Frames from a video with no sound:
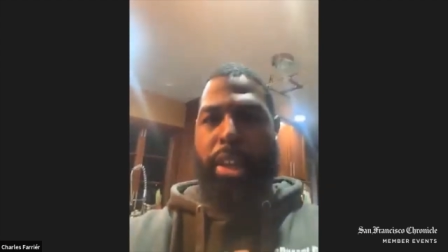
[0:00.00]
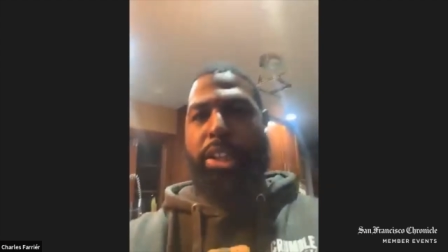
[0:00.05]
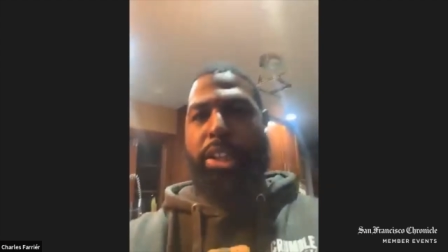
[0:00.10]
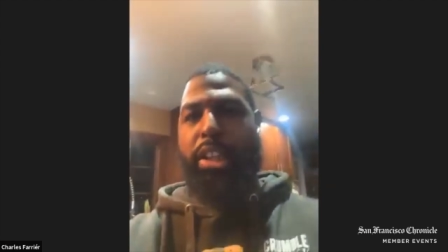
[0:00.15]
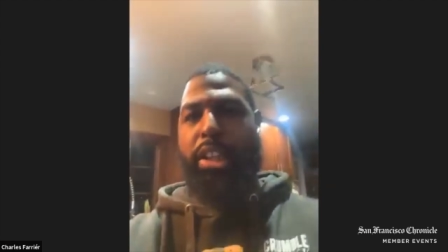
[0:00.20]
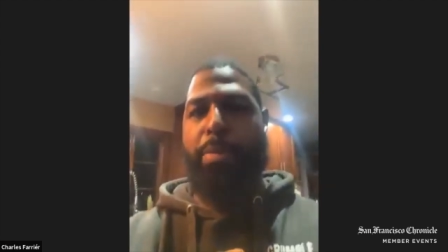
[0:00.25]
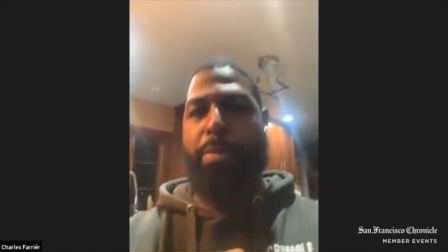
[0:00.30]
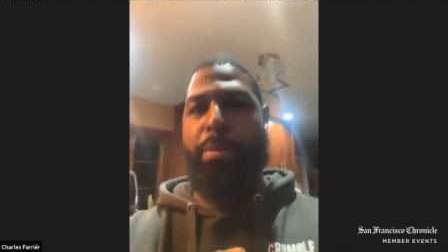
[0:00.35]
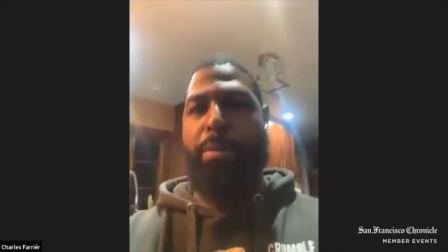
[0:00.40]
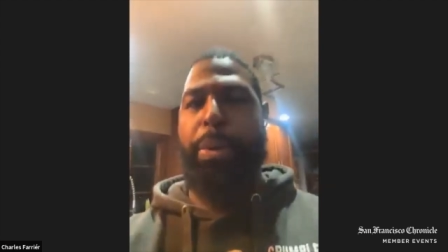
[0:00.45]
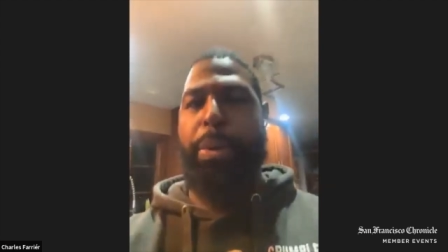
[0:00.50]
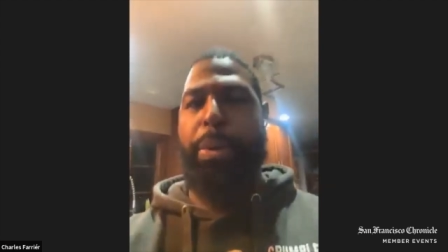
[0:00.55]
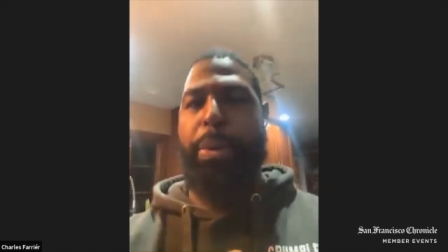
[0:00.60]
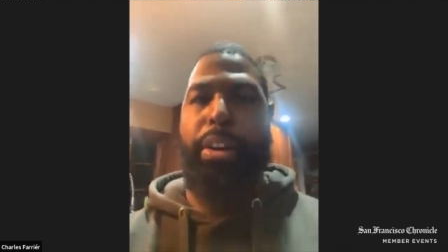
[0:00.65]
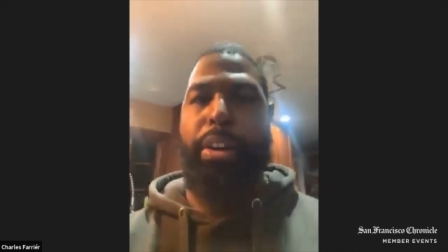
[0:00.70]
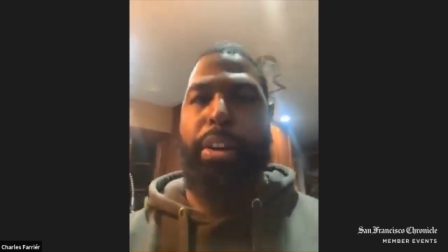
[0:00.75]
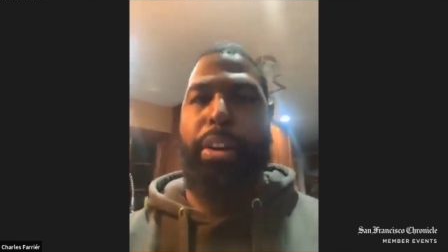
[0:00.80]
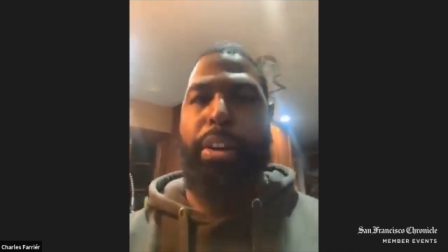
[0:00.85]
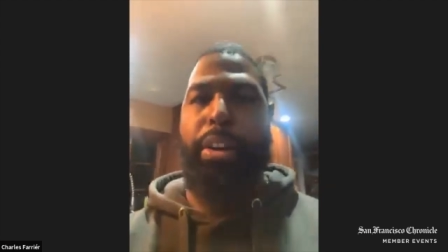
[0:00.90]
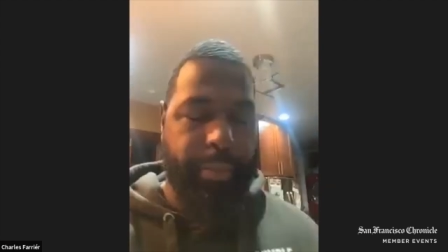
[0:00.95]
you let it
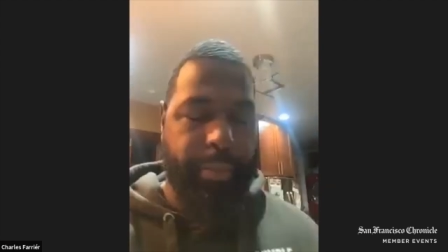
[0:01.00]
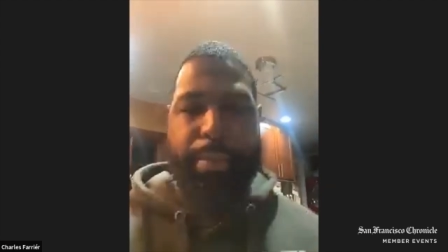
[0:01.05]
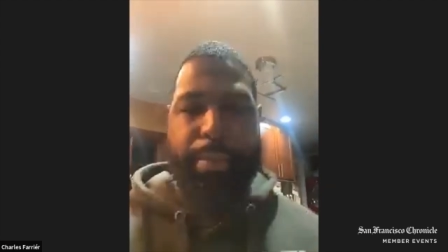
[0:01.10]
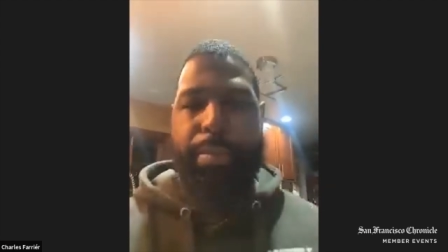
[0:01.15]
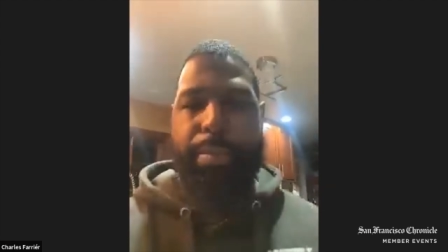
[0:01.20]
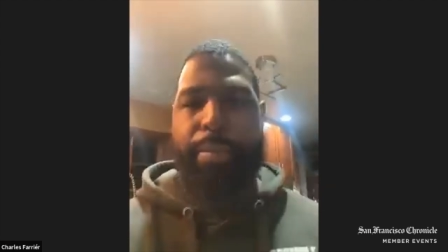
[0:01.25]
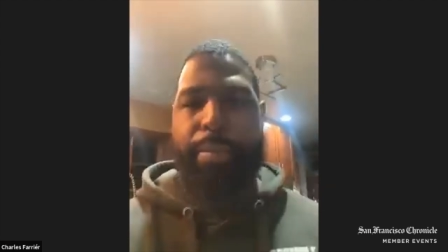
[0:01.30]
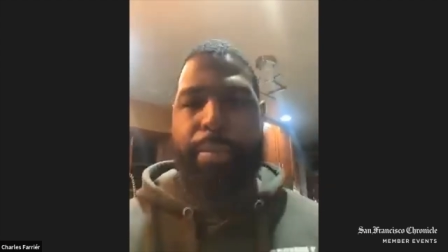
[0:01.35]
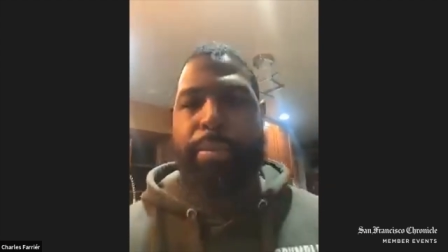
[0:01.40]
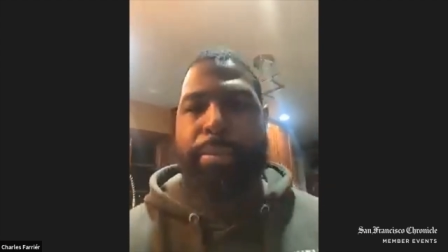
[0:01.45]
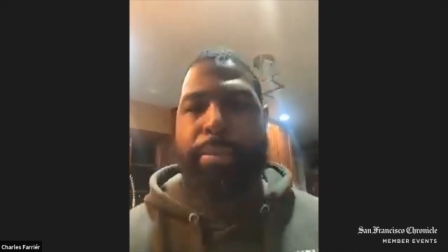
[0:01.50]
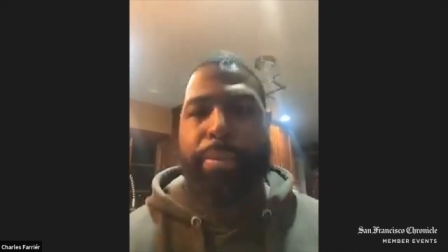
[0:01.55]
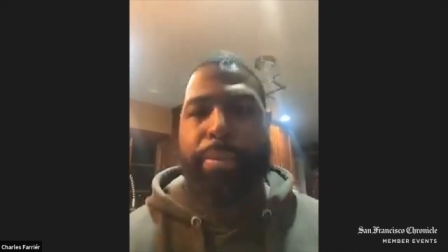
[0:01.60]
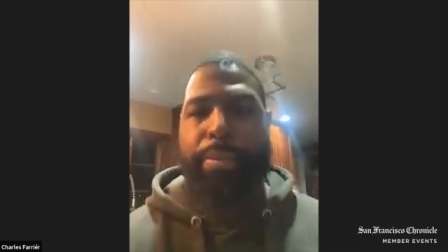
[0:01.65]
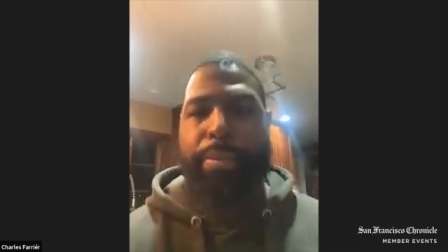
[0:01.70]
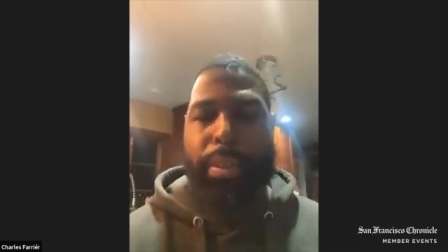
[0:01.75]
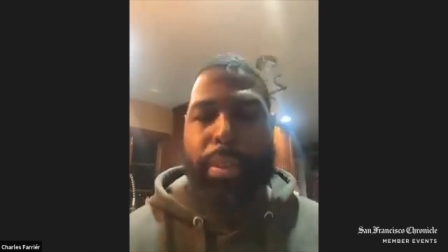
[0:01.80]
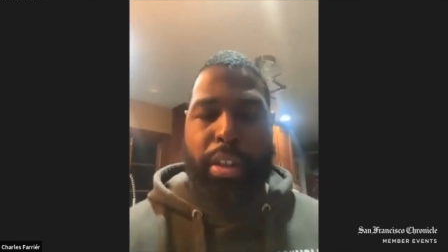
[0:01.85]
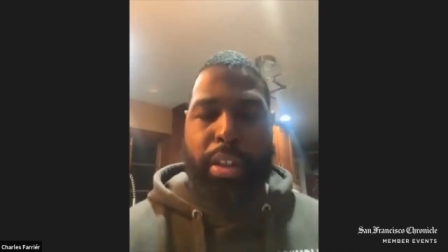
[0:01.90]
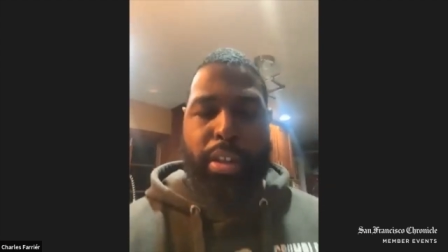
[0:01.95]
cool, it
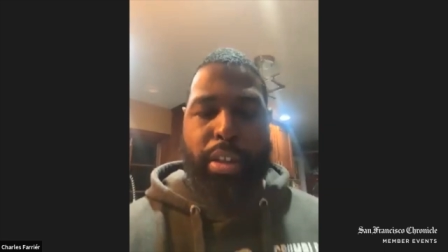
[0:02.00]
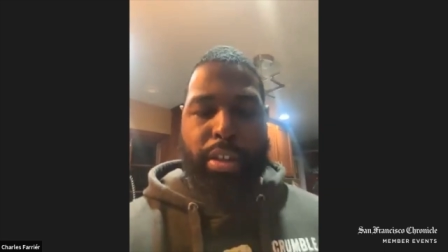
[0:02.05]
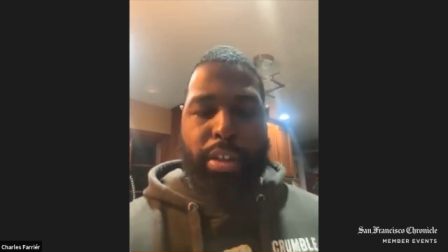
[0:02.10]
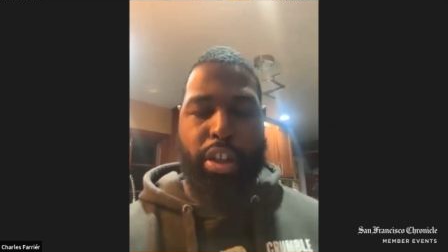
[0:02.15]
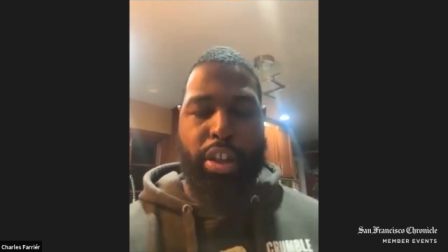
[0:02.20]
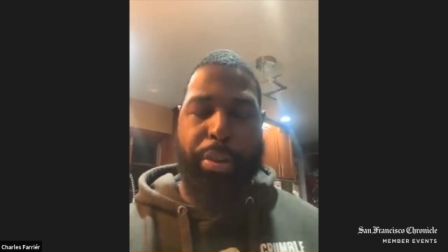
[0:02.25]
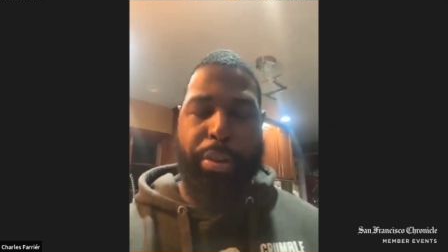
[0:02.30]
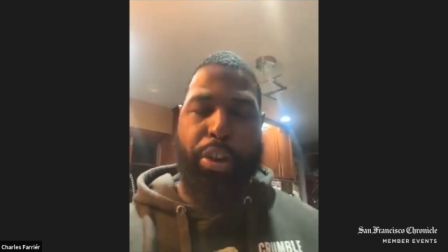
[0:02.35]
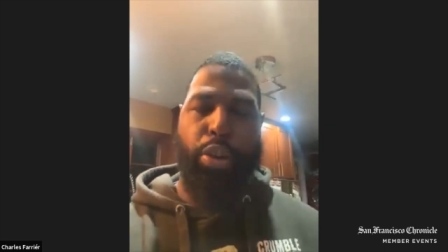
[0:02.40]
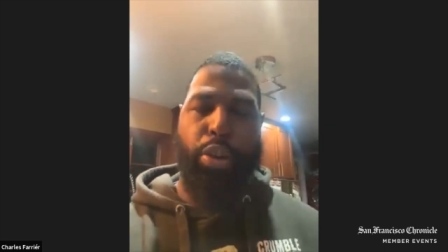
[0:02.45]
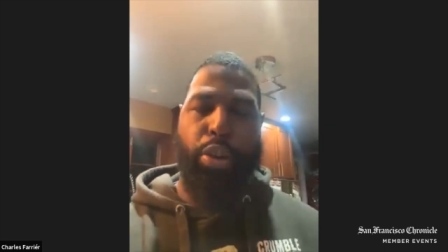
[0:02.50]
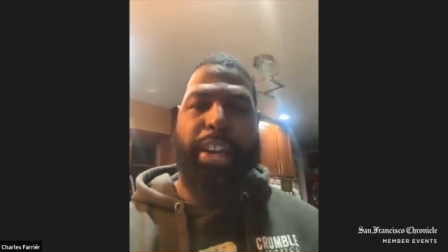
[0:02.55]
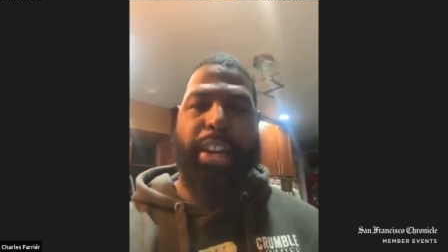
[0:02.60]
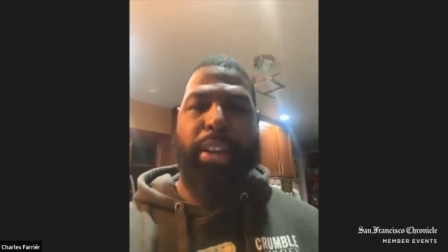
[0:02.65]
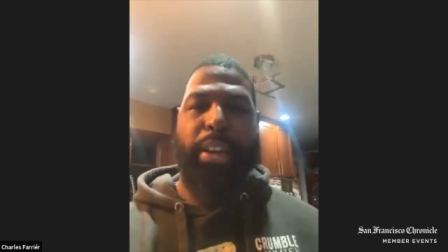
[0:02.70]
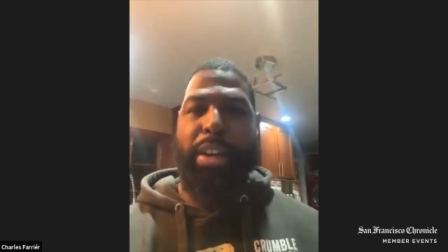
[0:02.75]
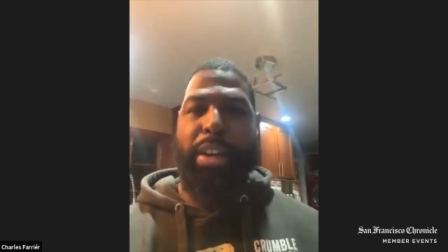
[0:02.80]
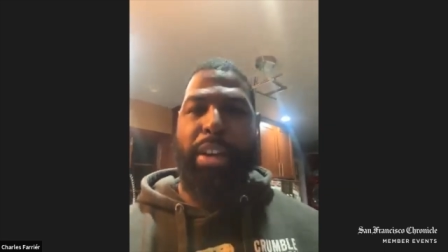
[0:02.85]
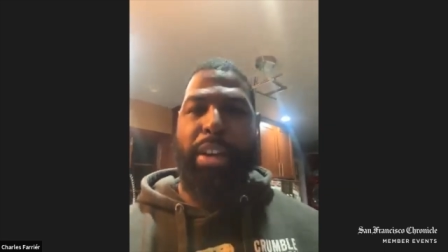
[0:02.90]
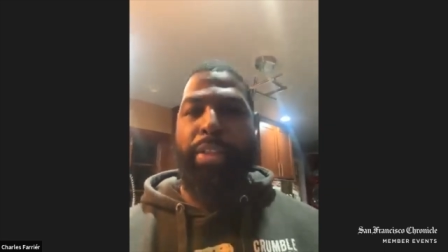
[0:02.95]
actually comes out much better.